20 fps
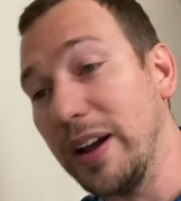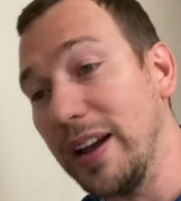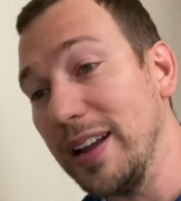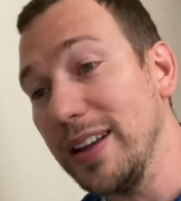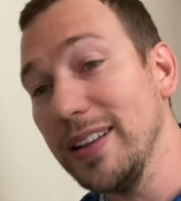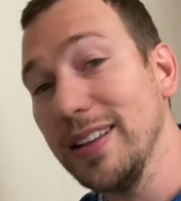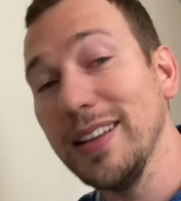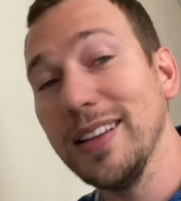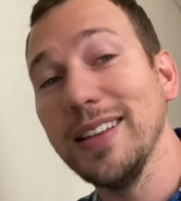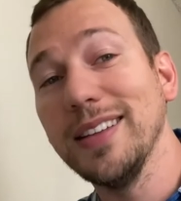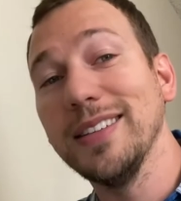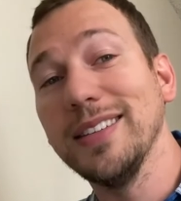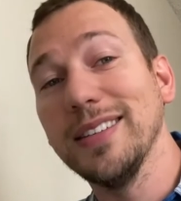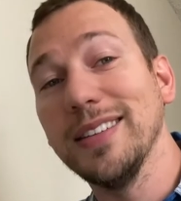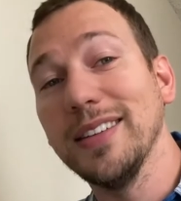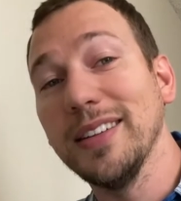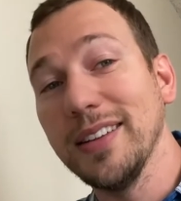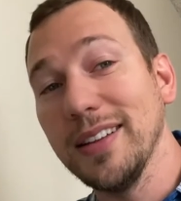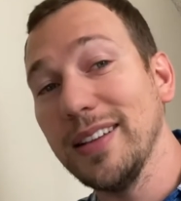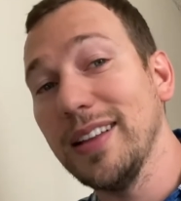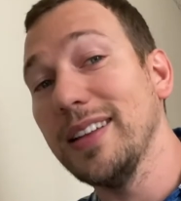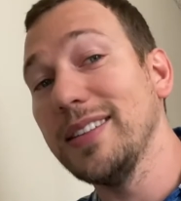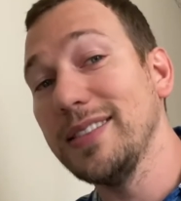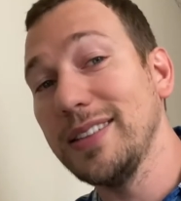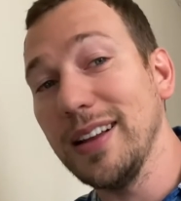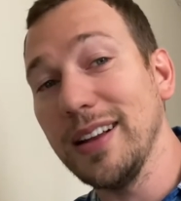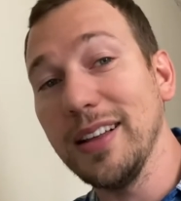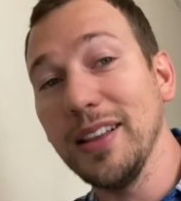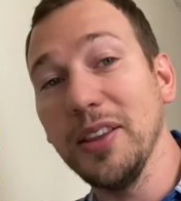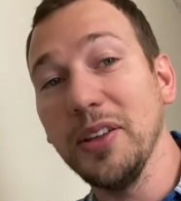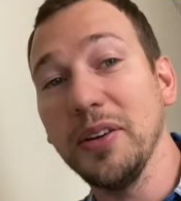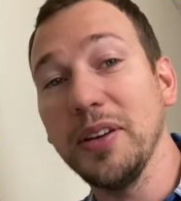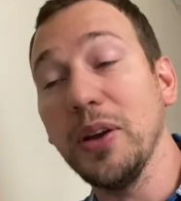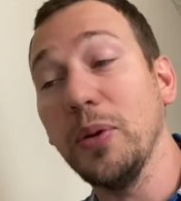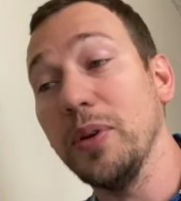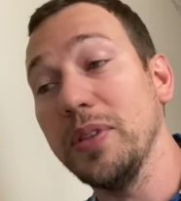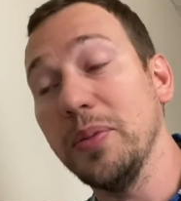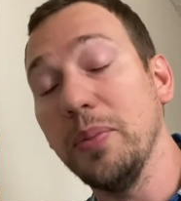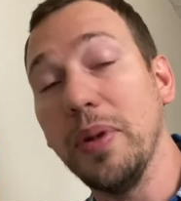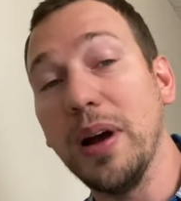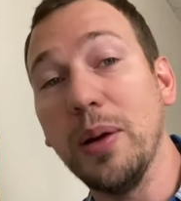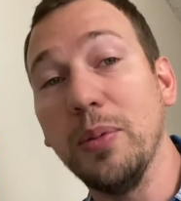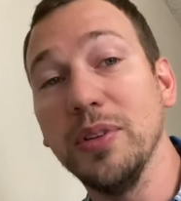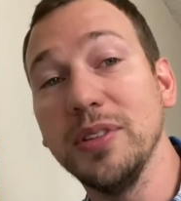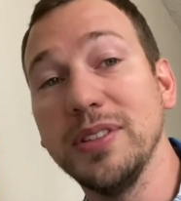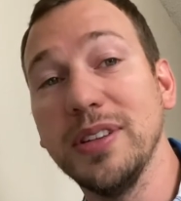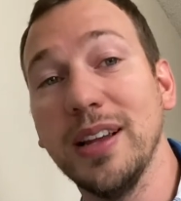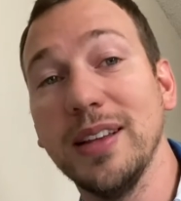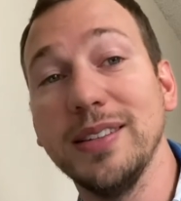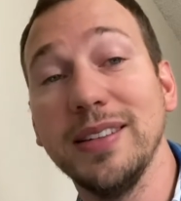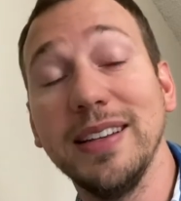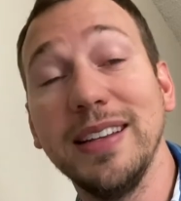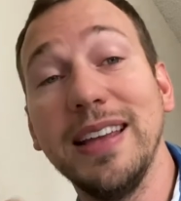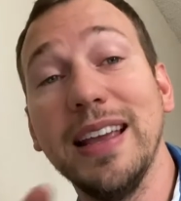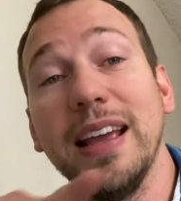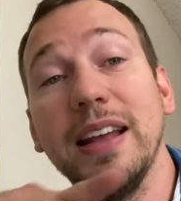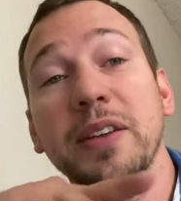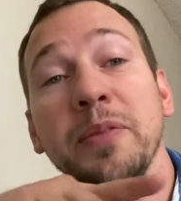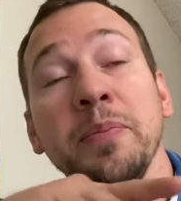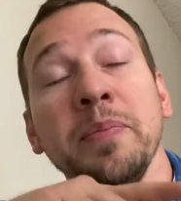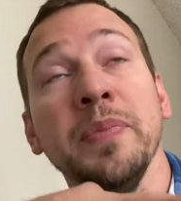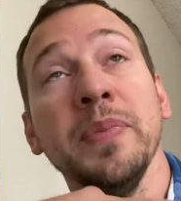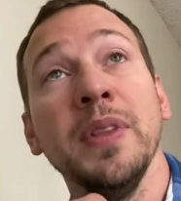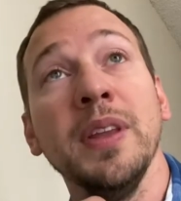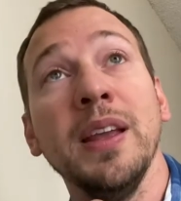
right? Let's take a look at what the Bible says again.